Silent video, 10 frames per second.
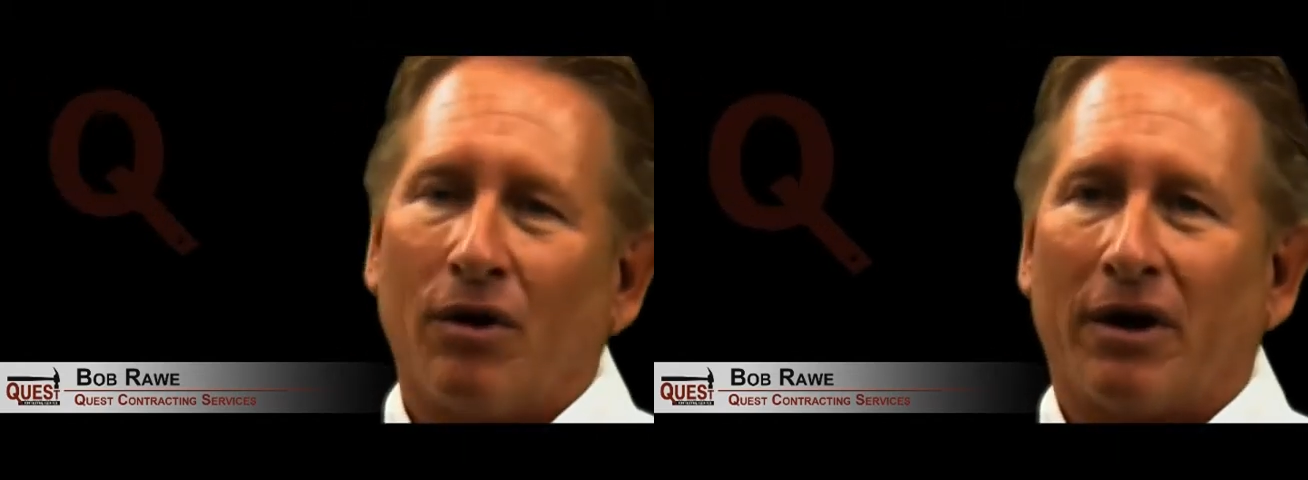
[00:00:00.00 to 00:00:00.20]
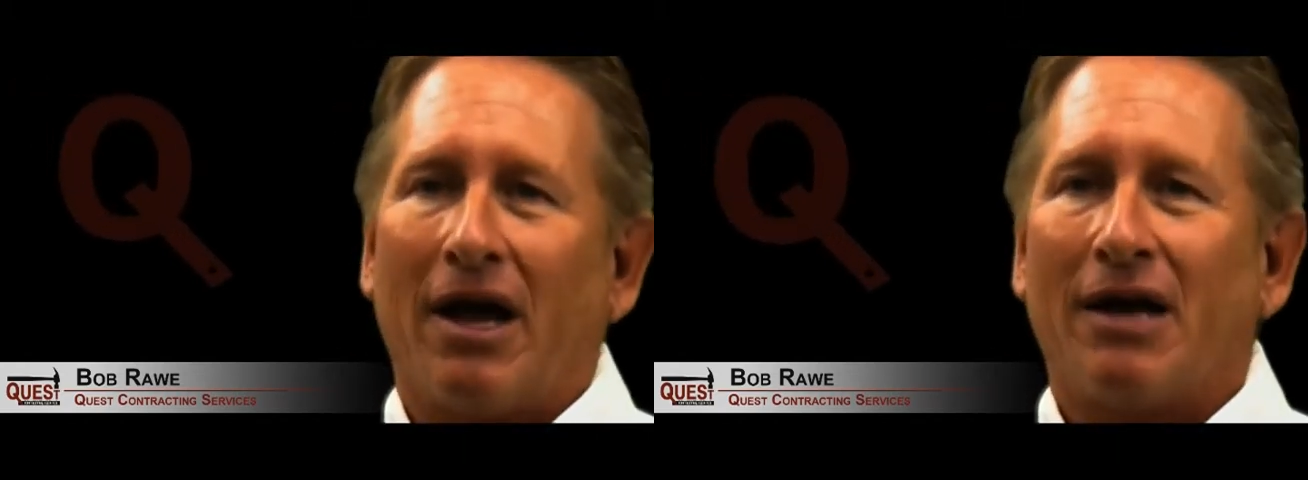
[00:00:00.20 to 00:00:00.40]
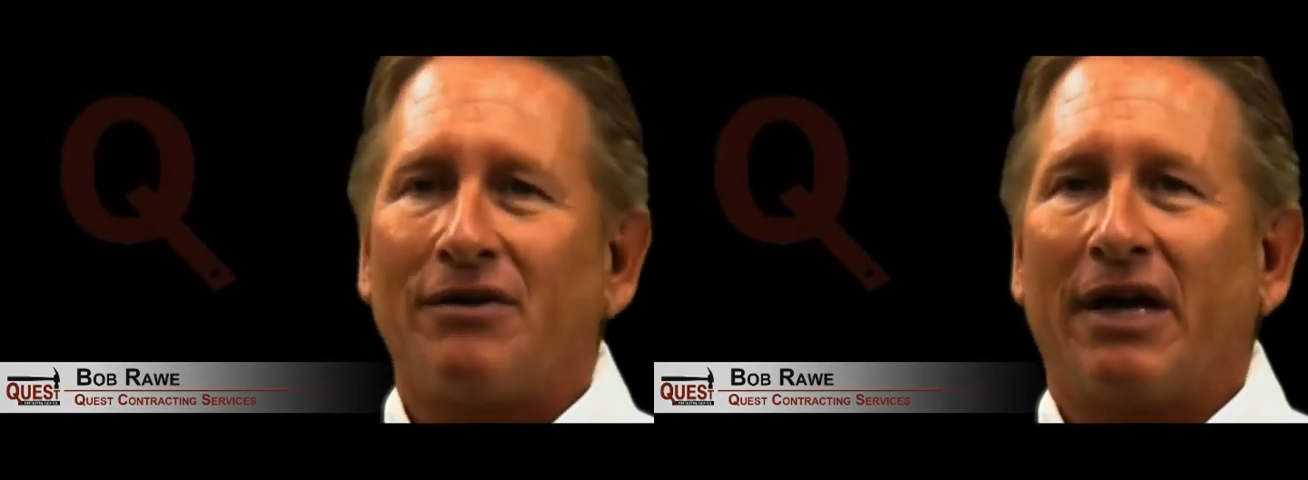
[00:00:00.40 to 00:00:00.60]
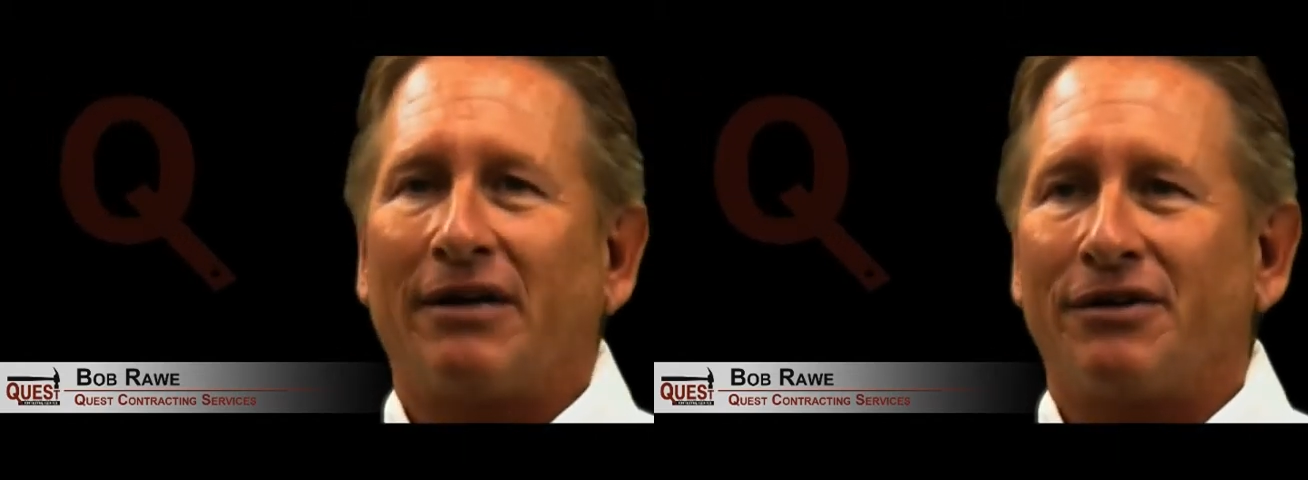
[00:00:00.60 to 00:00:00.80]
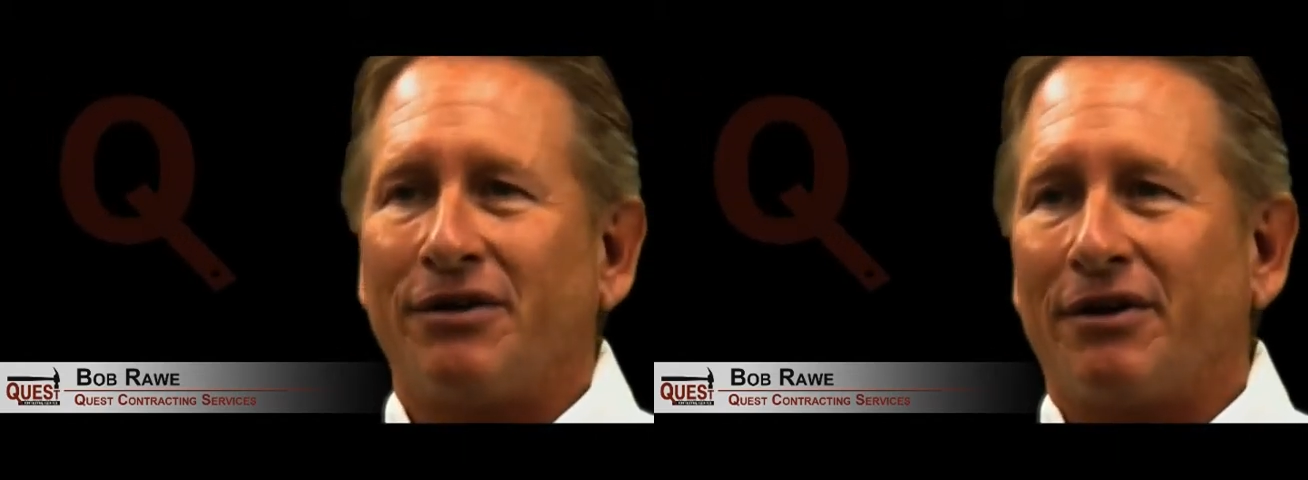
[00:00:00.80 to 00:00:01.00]
or
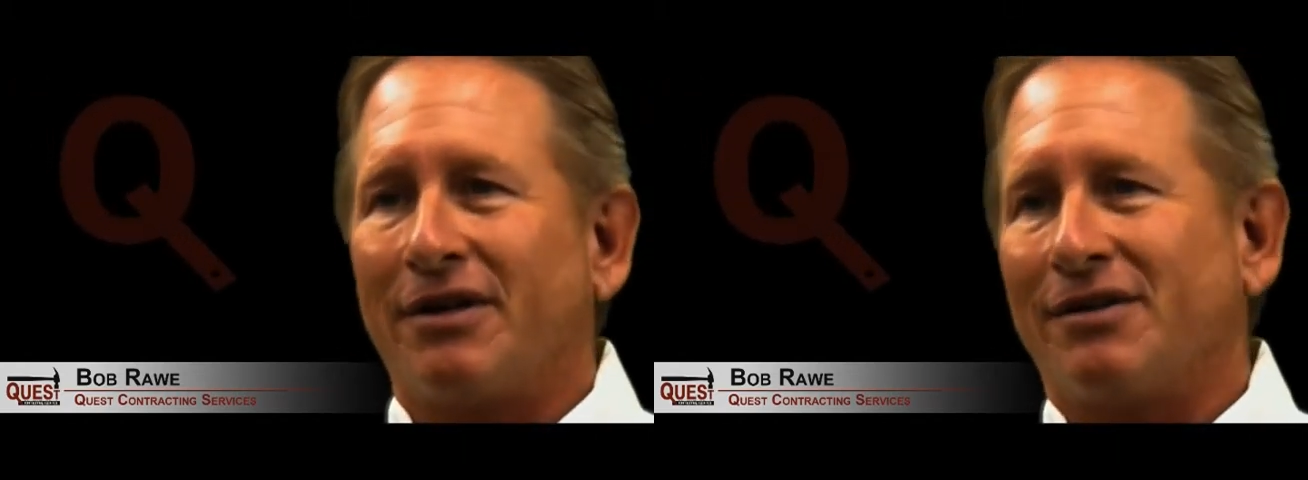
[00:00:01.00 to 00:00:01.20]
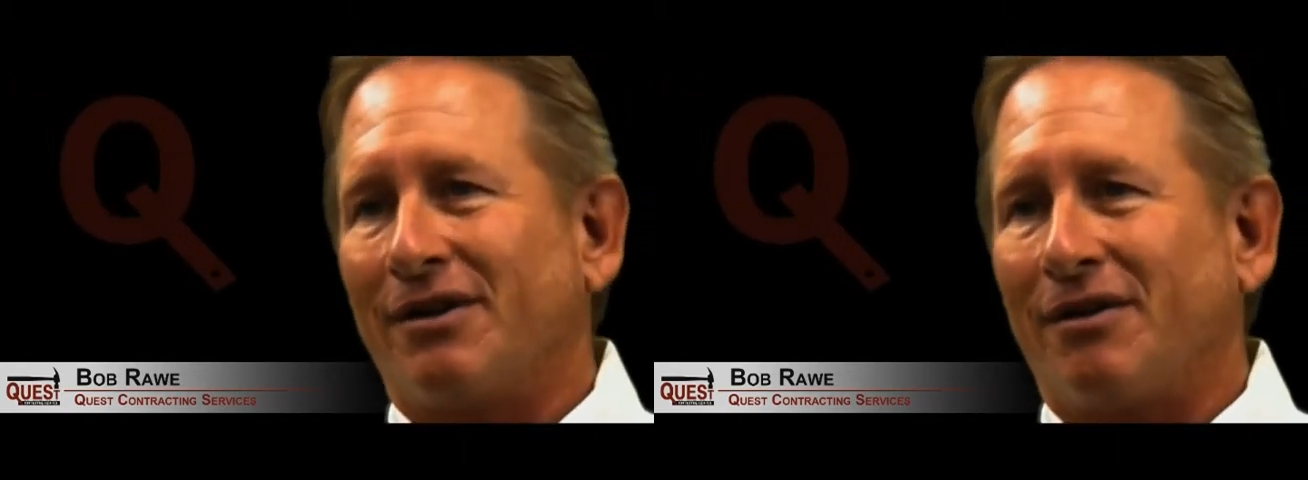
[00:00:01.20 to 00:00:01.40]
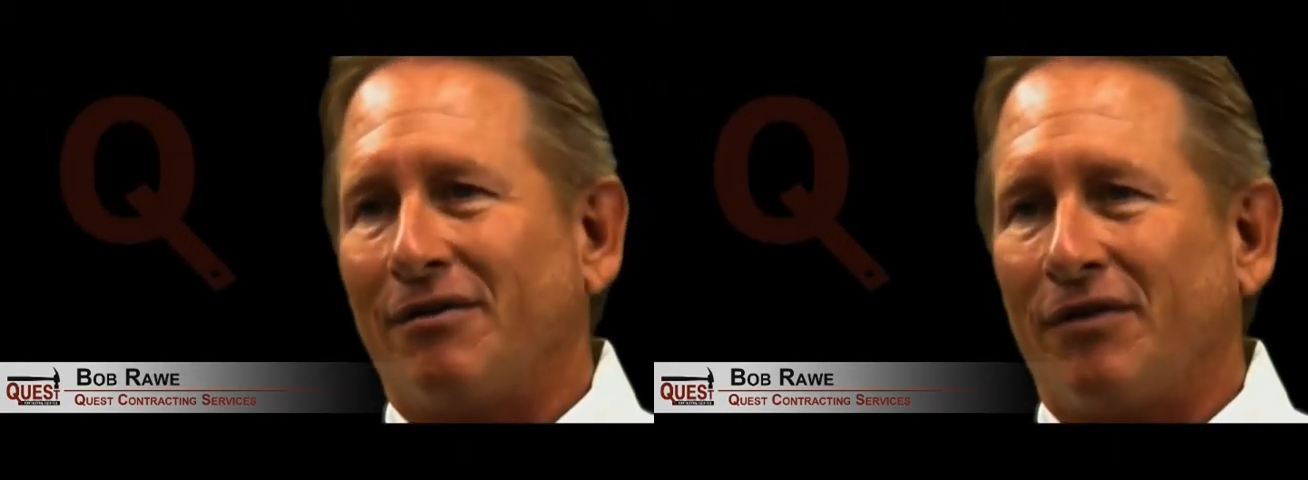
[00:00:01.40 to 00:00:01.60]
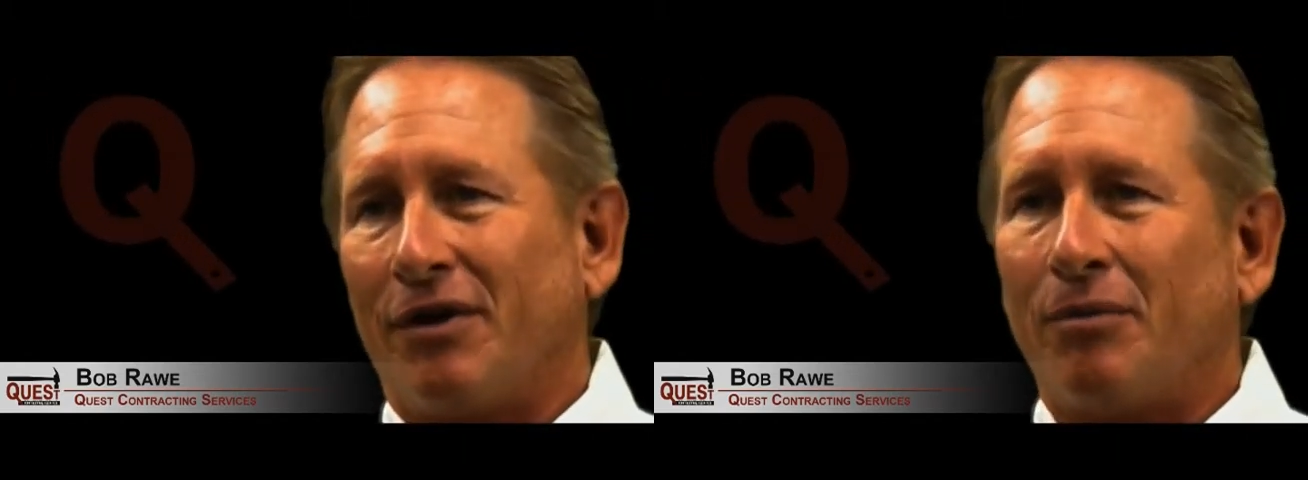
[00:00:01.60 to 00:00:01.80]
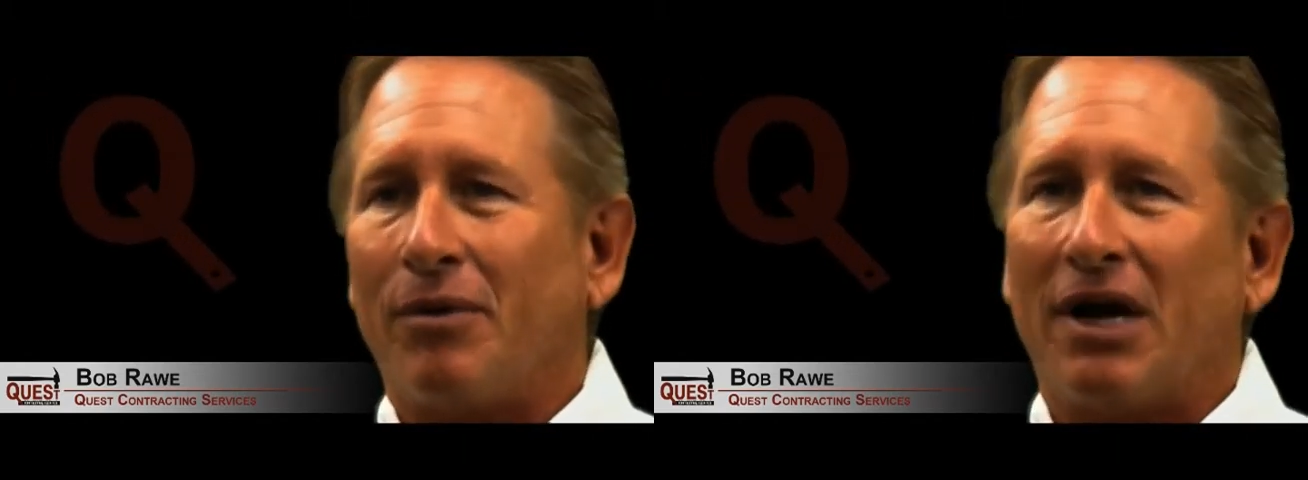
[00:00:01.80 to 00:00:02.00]
contractors you're considering
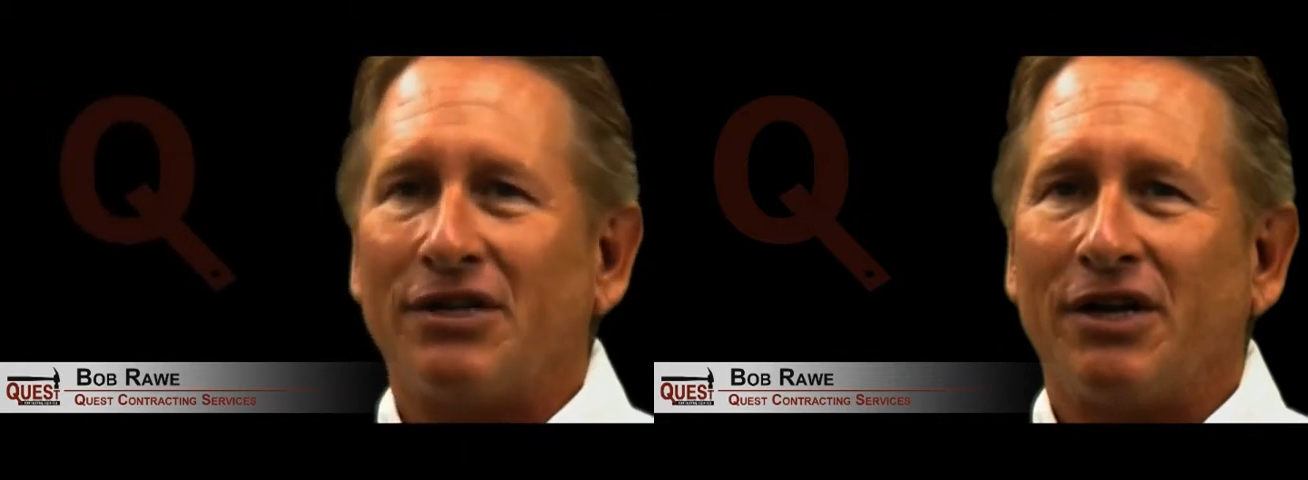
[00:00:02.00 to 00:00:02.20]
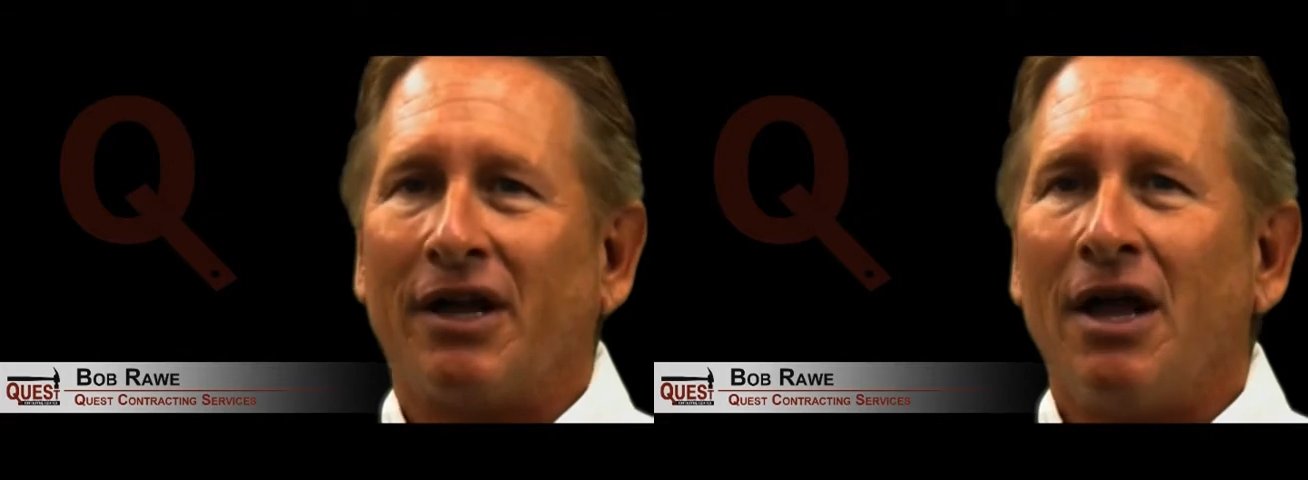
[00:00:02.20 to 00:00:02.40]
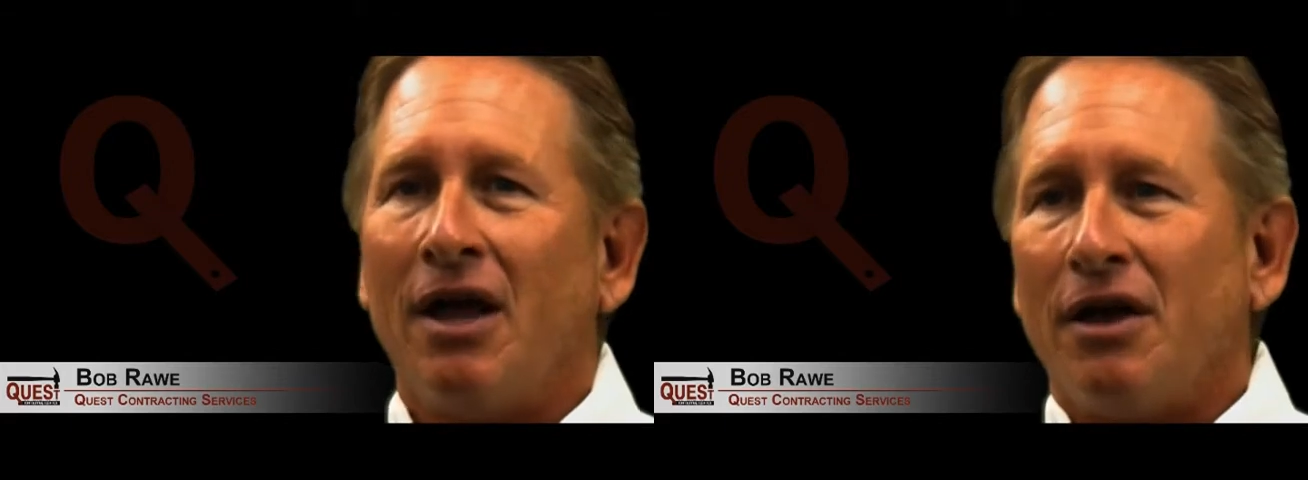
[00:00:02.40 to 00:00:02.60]
for your project.